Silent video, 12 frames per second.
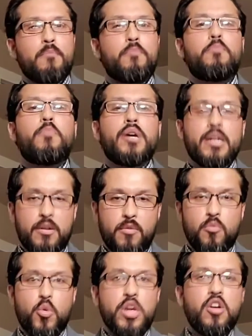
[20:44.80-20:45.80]
but
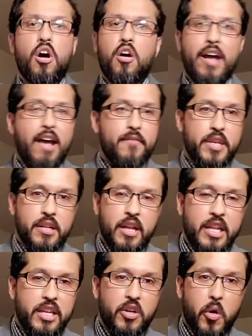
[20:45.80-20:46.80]
we all have
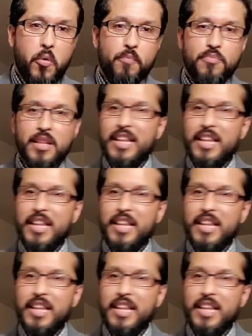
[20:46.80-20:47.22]
an ego.